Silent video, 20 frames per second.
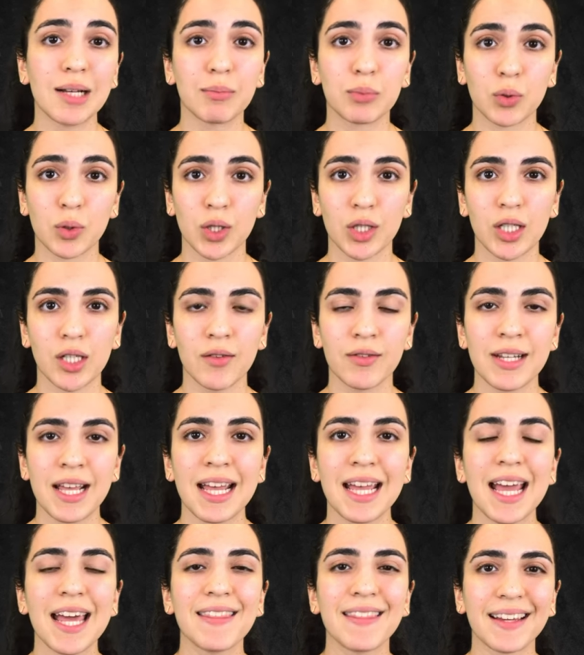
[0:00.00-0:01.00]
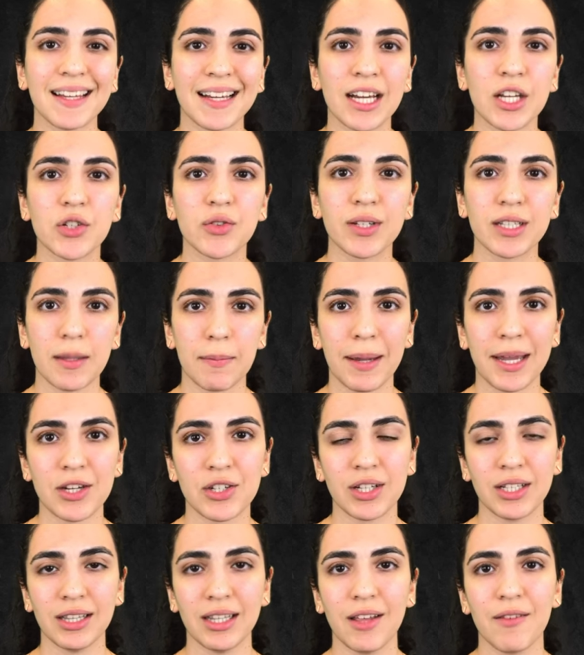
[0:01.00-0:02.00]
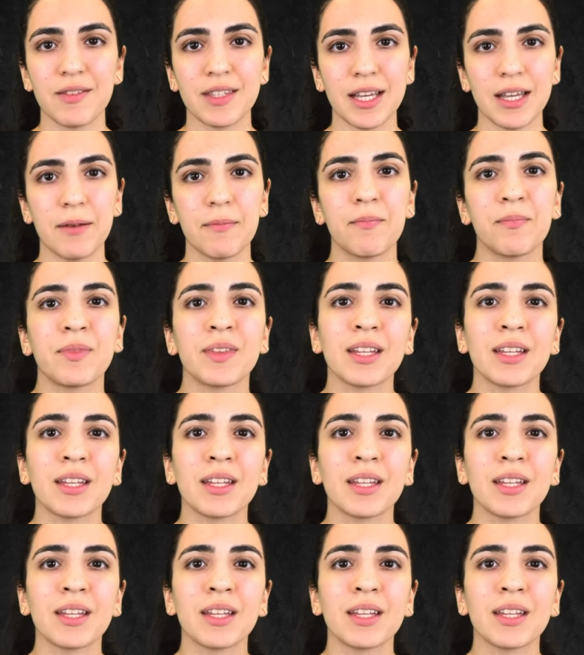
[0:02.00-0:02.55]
approved in the country the patient lives in,